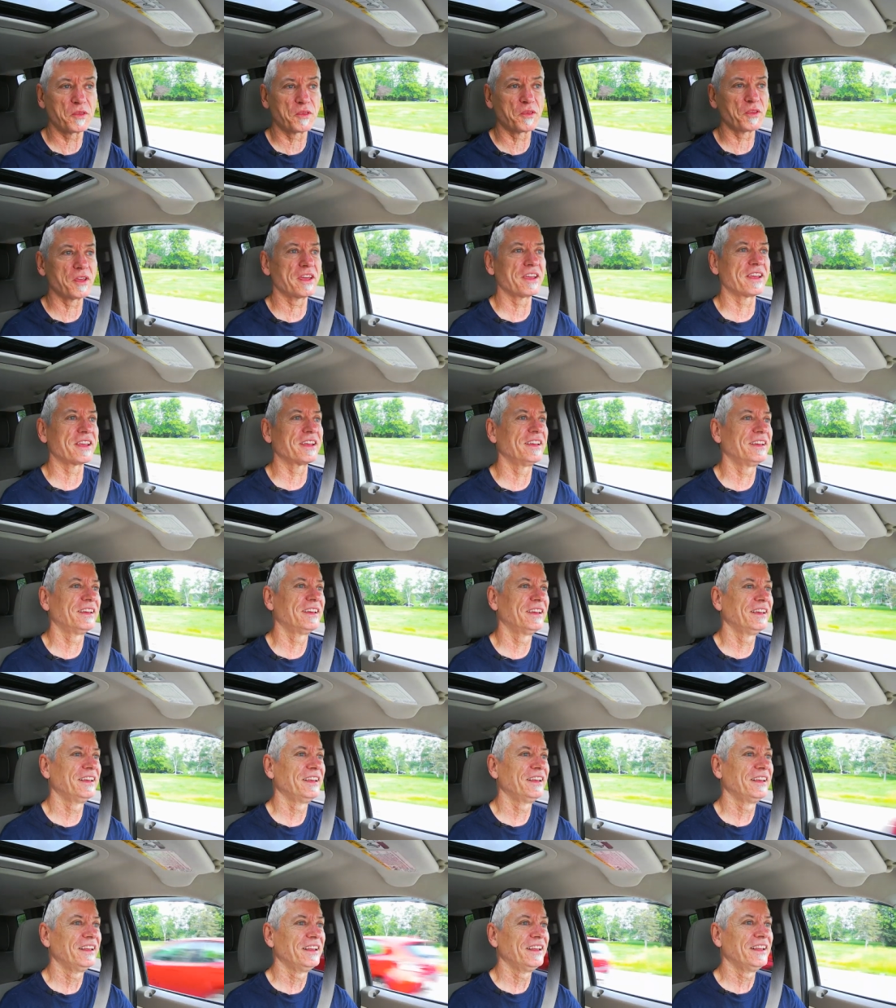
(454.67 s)
thing
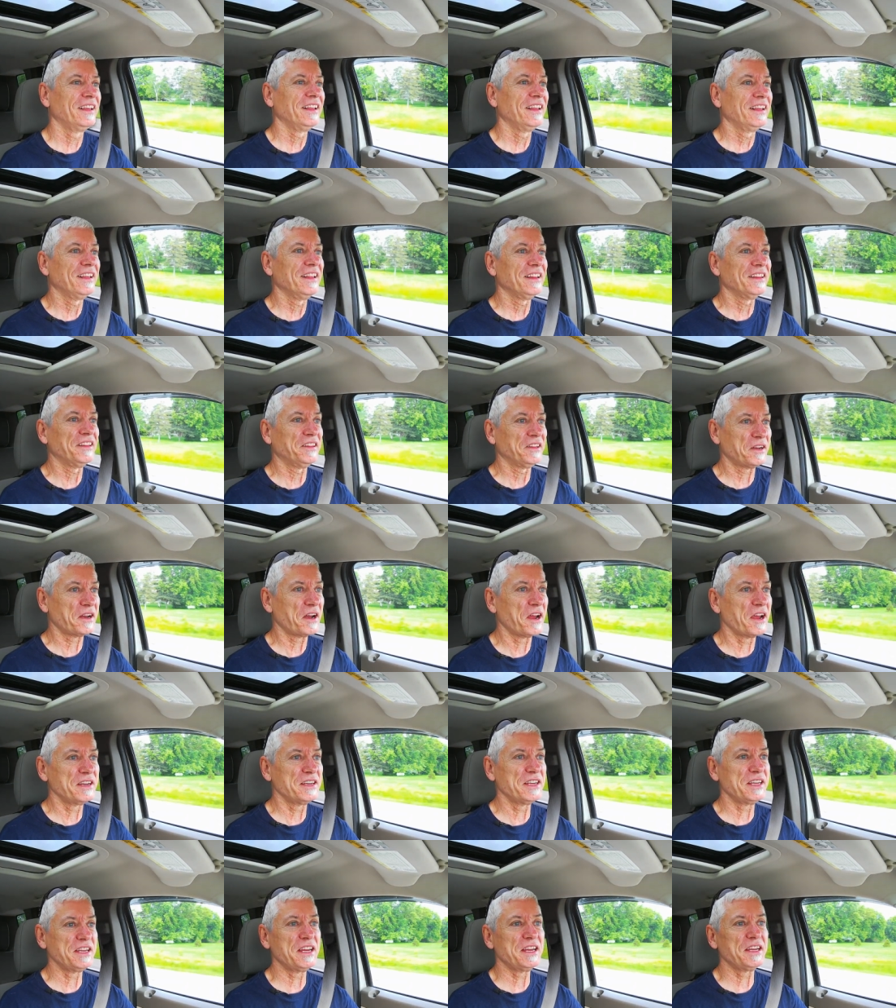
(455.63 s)
that
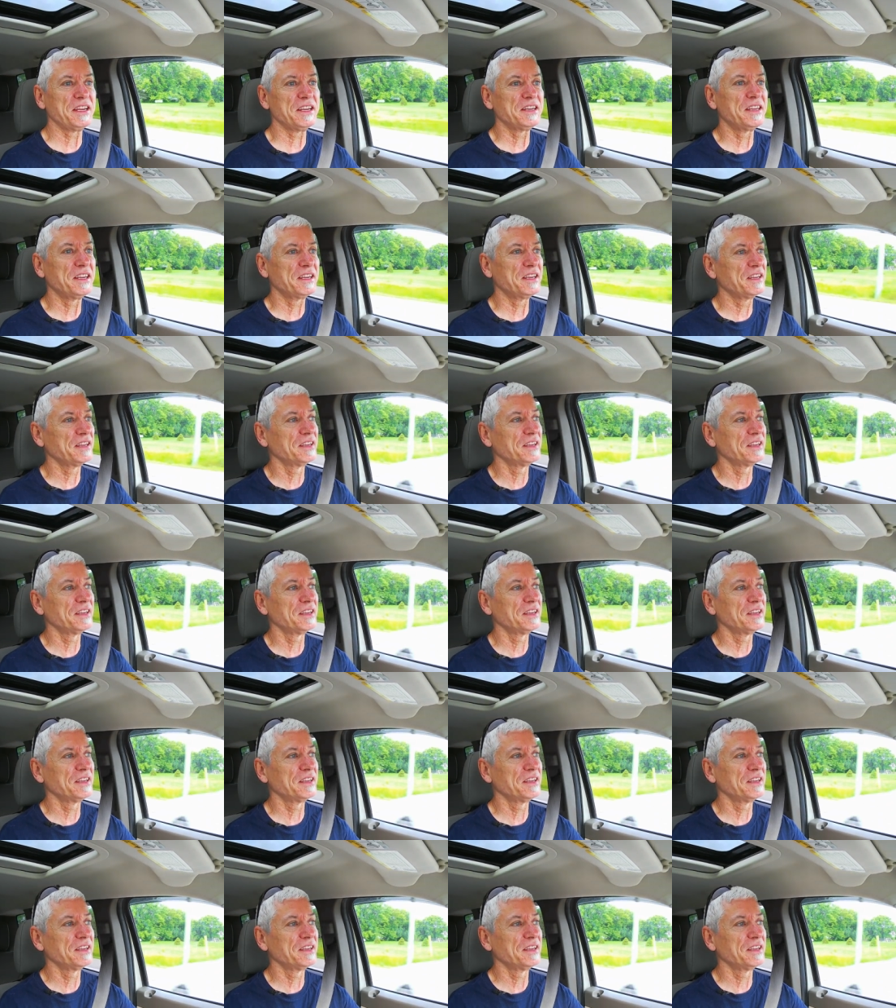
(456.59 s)
I need,